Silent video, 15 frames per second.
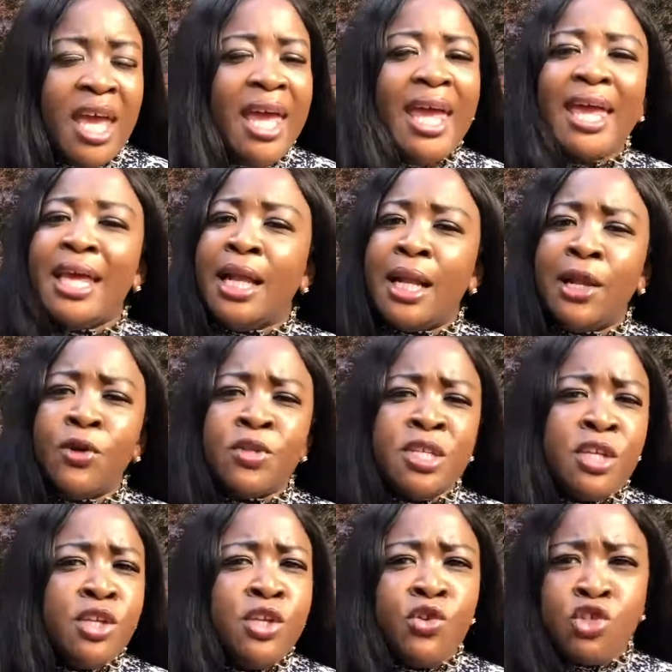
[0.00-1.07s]

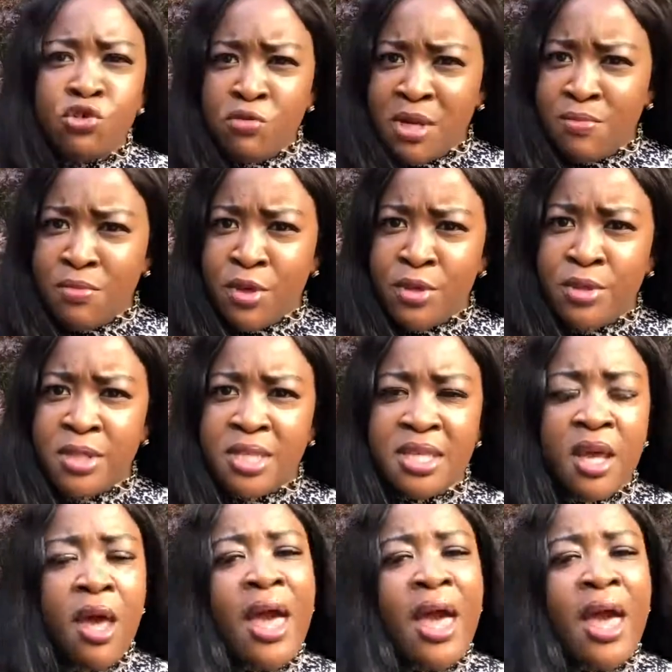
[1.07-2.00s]
including new treatments